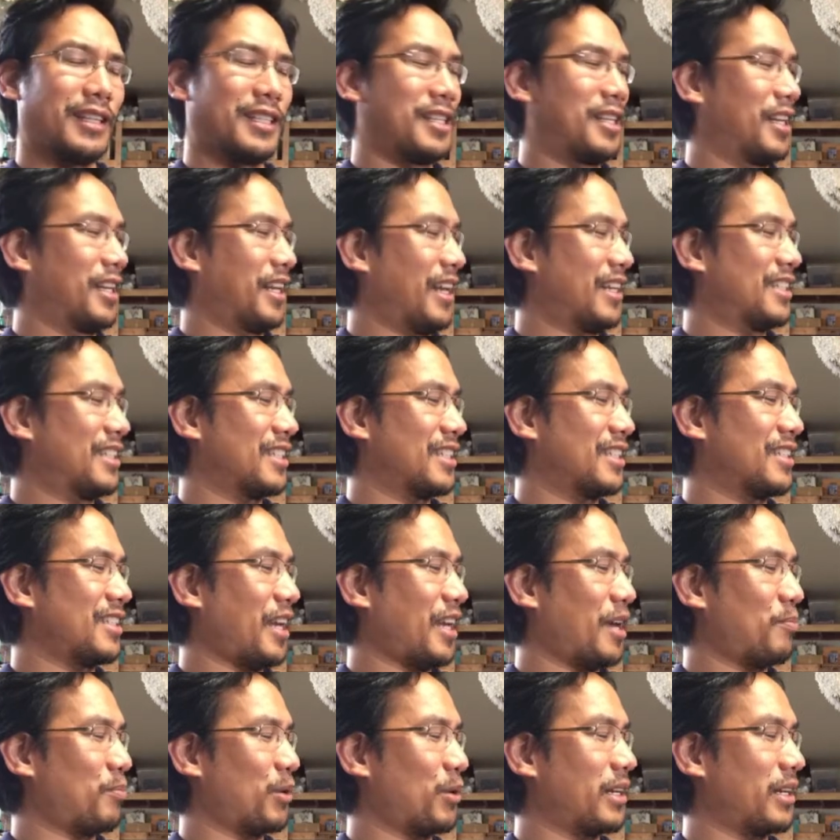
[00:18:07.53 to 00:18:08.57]
I just
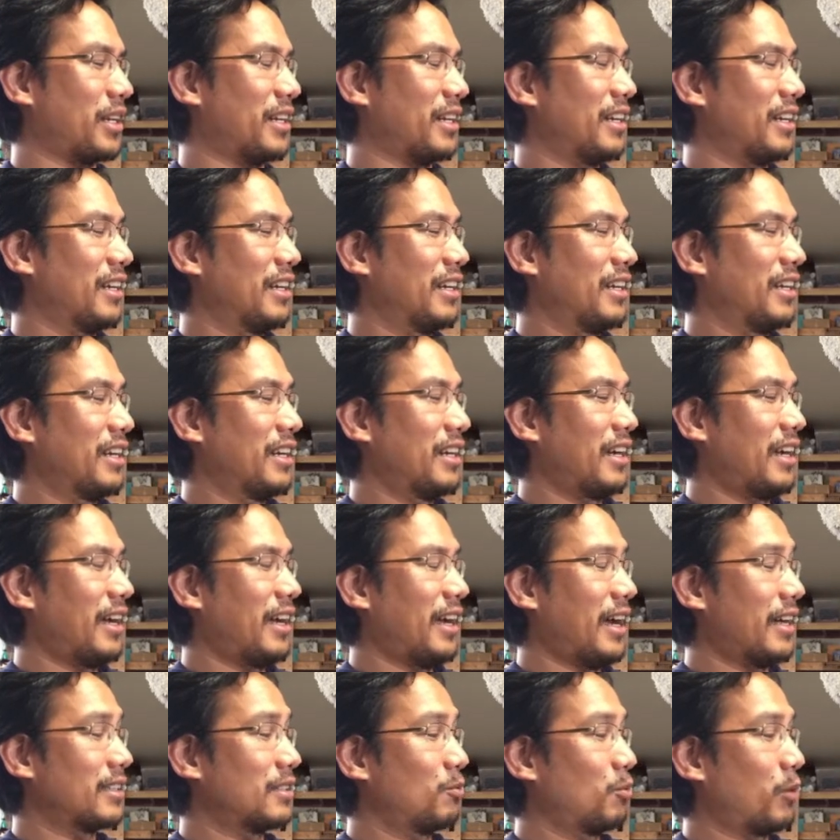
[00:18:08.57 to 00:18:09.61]
tapered it
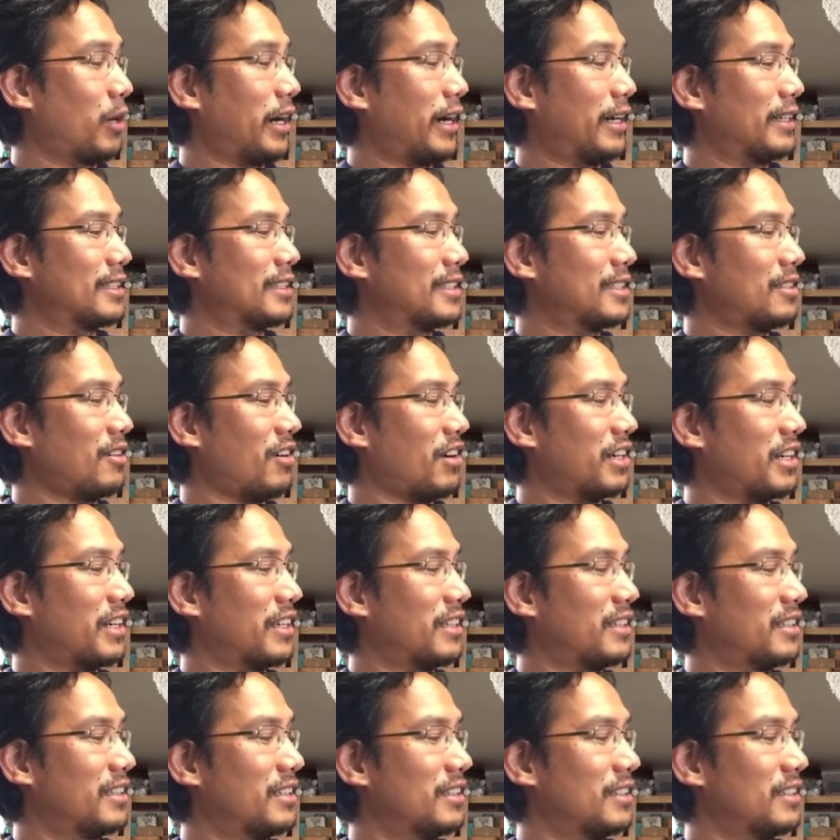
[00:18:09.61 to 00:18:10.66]
at where I
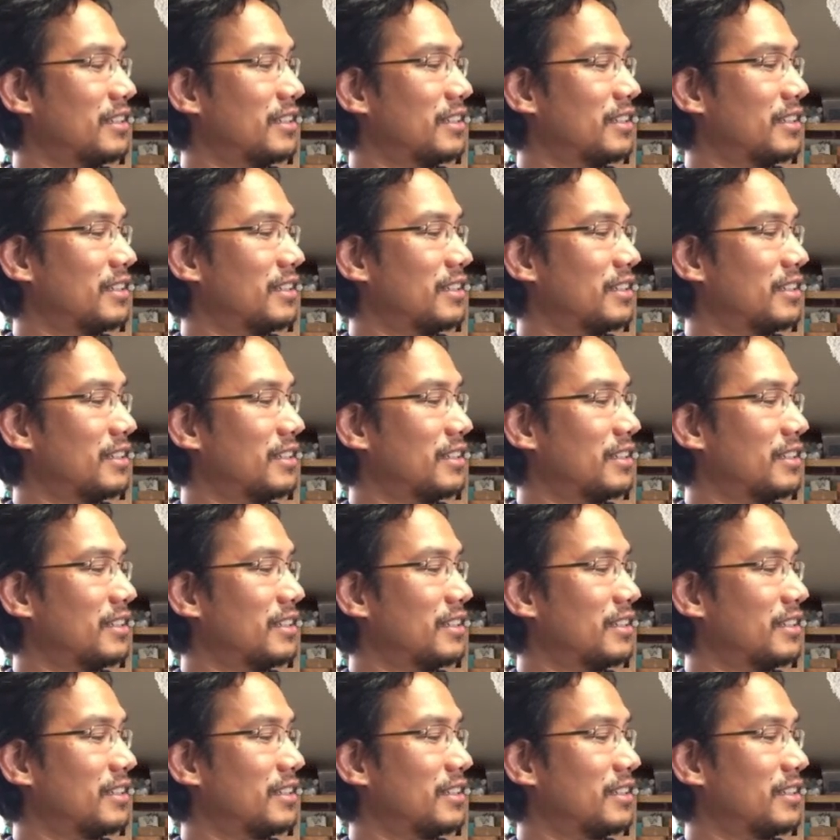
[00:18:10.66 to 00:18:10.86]
started.